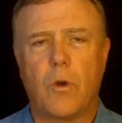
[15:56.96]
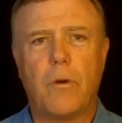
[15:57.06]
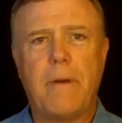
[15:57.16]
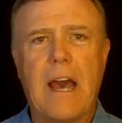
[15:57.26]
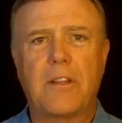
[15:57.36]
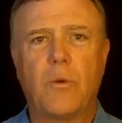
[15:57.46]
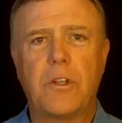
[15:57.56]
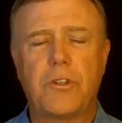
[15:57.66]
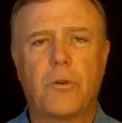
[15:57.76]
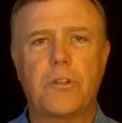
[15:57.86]
Going back to
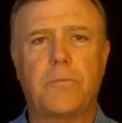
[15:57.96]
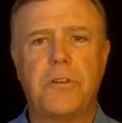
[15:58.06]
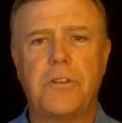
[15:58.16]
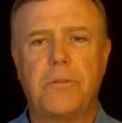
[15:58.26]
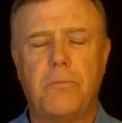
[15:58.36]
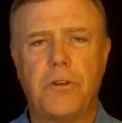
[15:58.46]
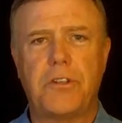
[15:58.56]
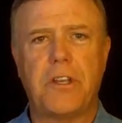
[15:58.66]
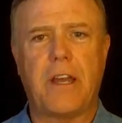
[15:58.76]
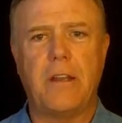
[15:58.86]
what George
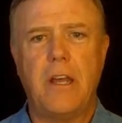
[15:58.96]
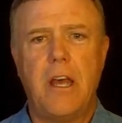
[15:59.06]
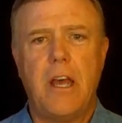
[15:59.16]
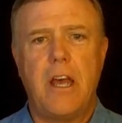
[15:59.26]
Bush said,